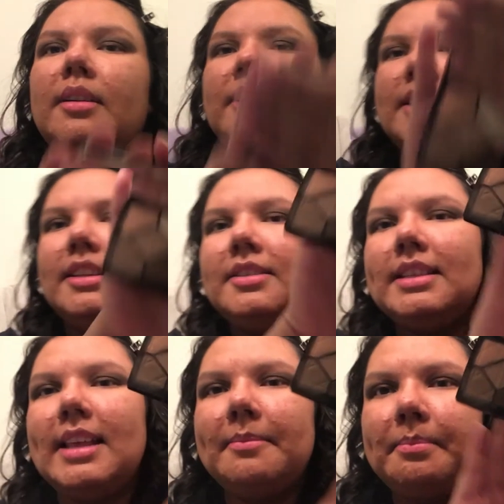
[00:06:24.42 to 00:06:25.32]
I'm going to
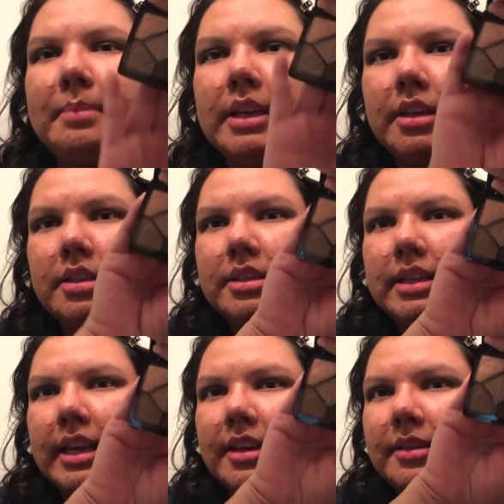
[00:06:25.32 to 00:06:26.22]
use that pink
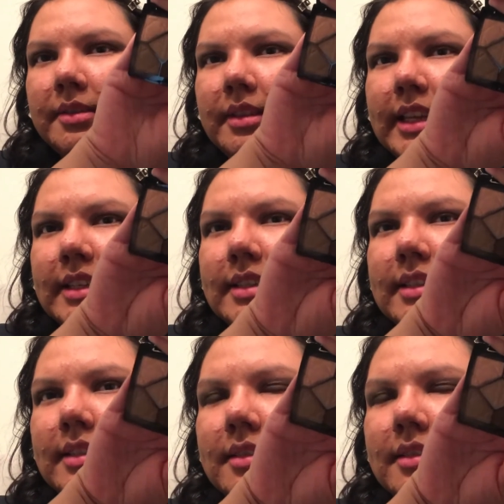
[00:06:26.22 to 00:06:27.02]
shadow that's